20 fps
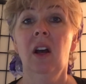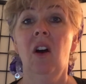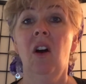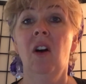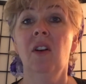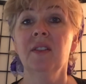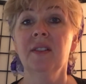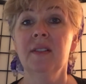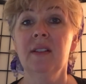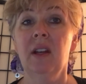
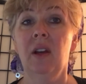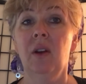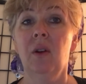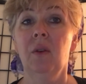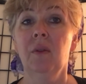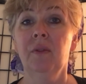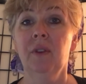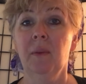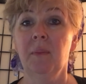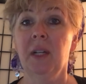also
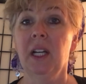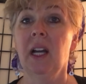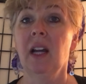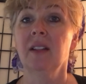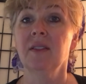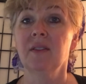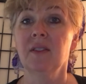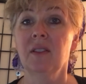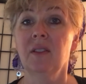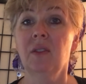from a
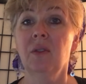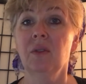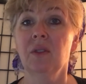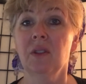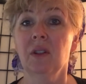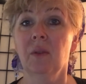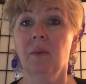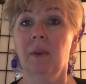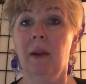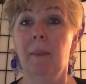
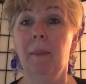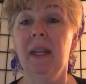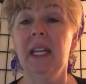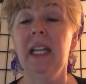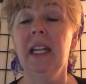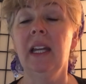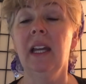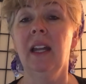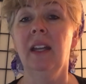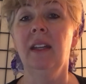constitutional
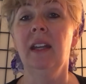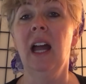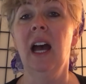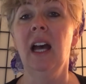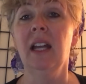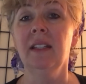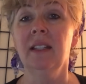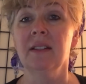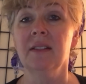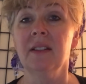remedy and
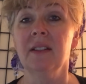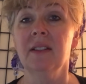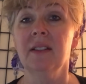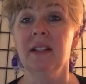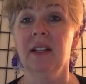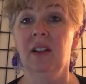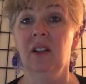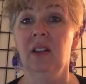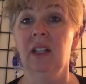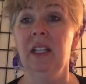not
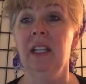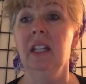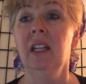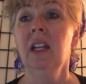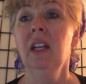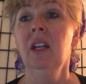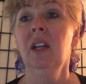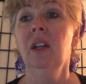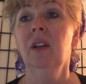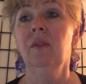necessarily
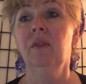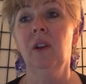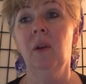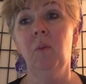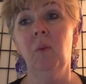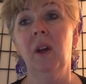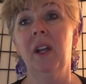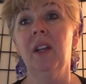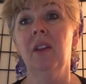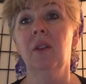from
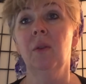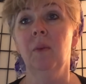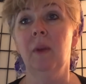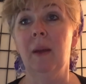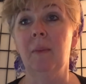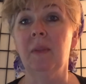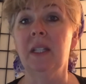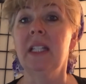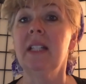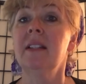one of the
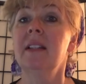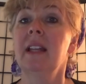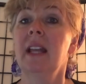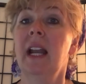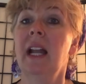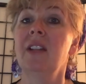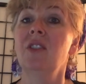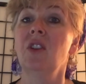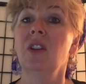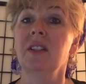remedies that
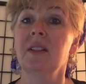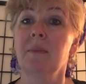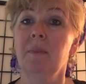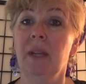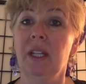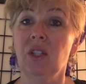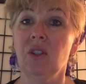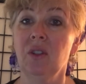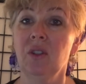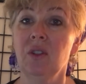I just
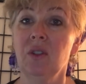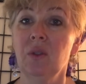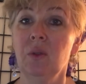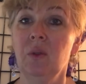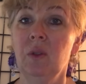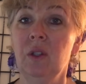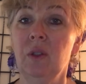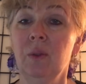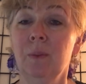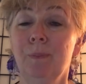mentioned
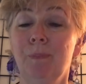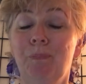to you.